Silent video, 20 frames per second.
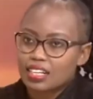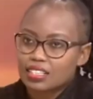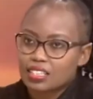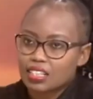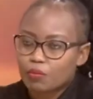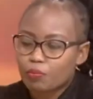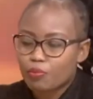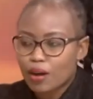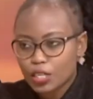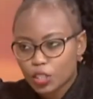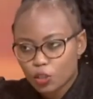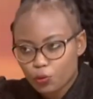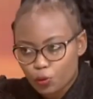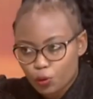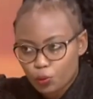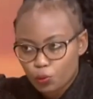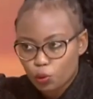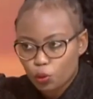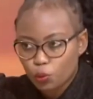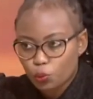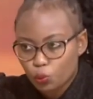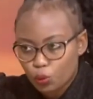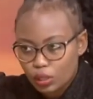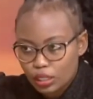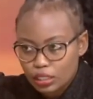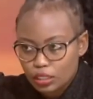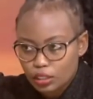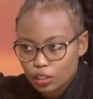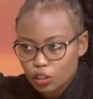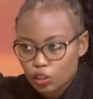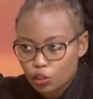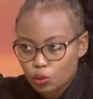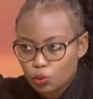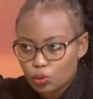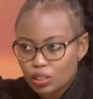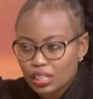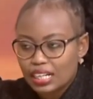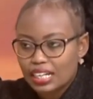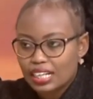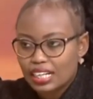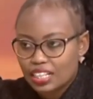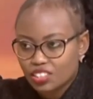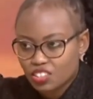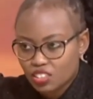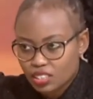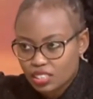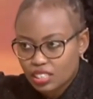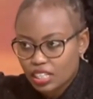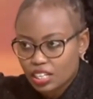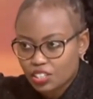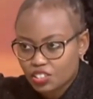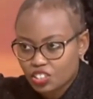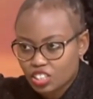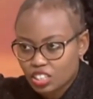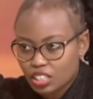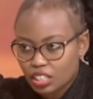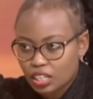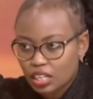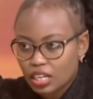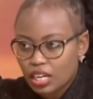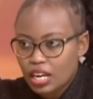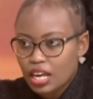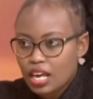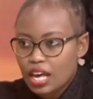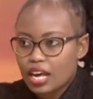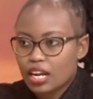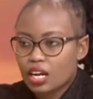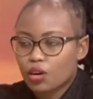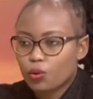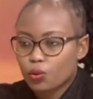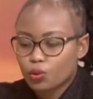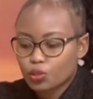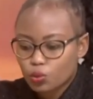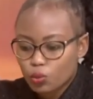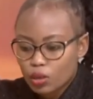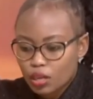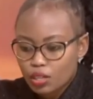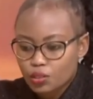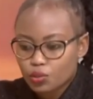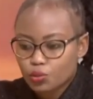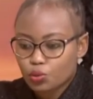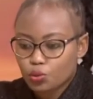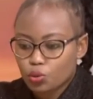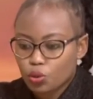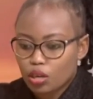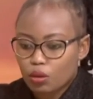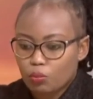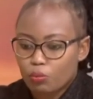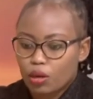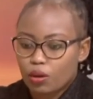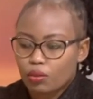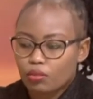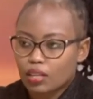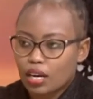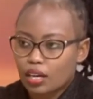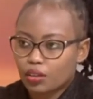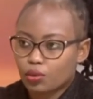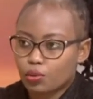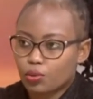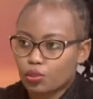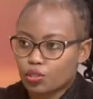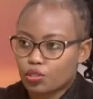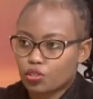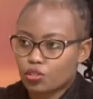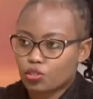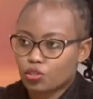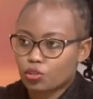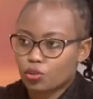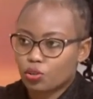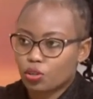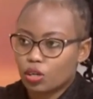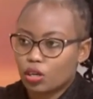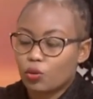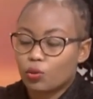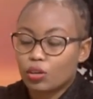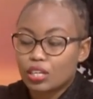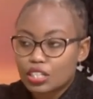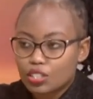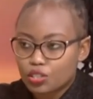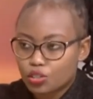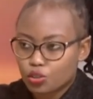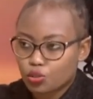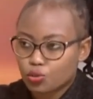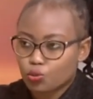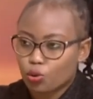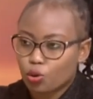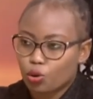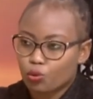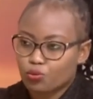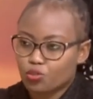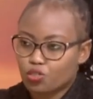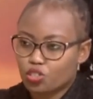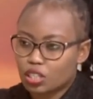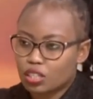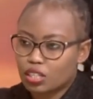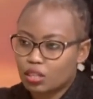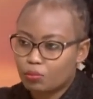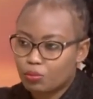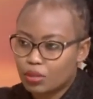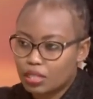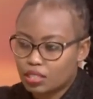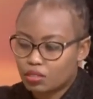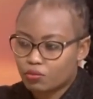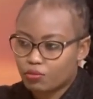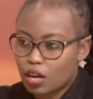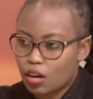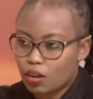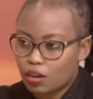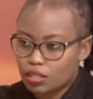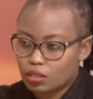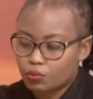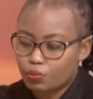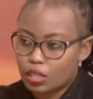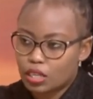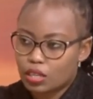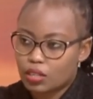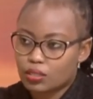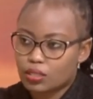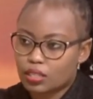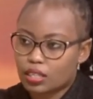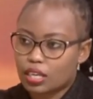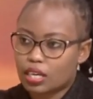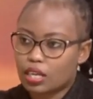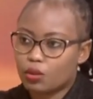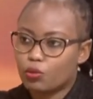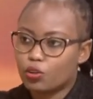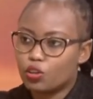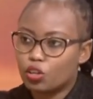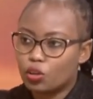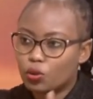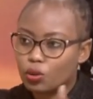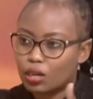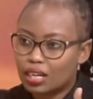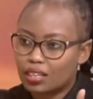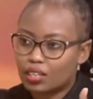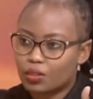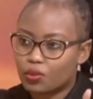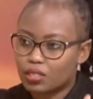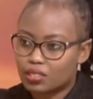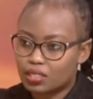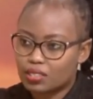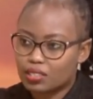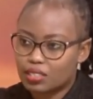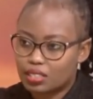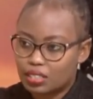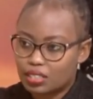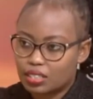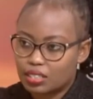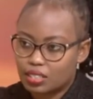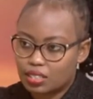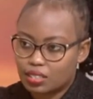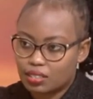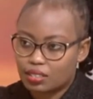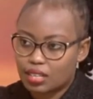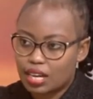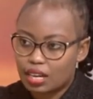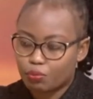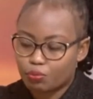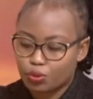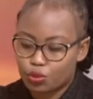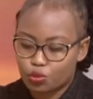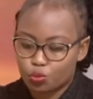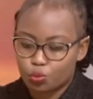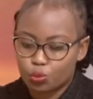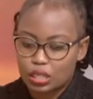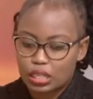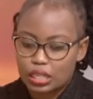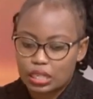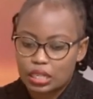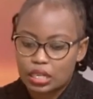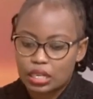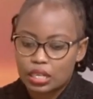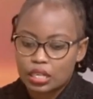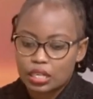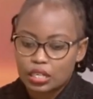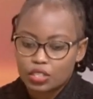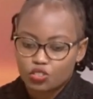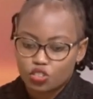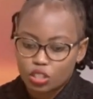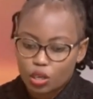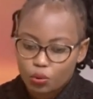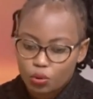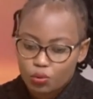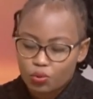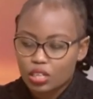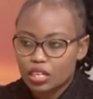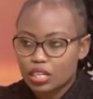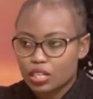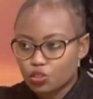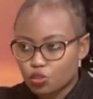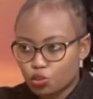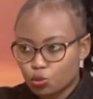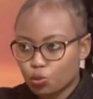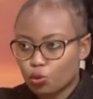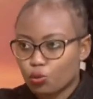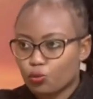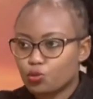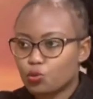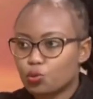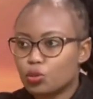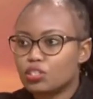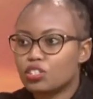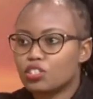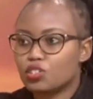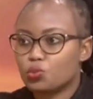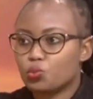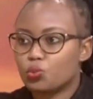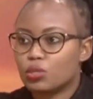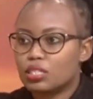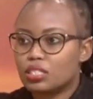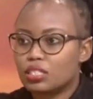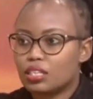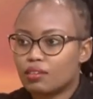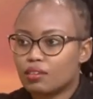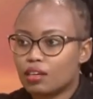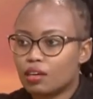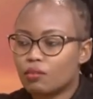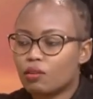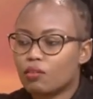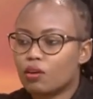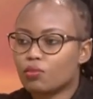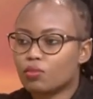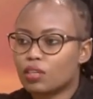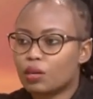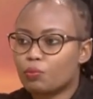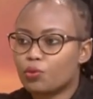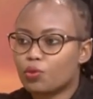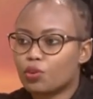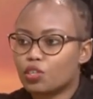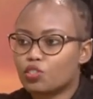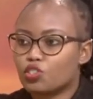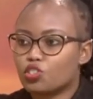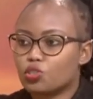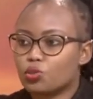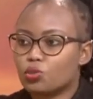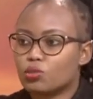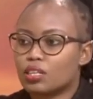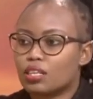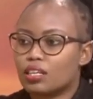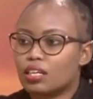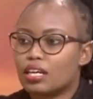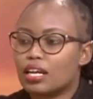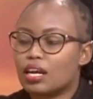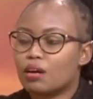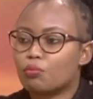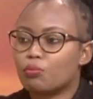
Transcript: senator, part of your role will include legislation. And I also want us to talk about that question or issue of gender-based violence, because again, when you look at the recent statistics done between January and June of twenty twenty, around that period, it showed that the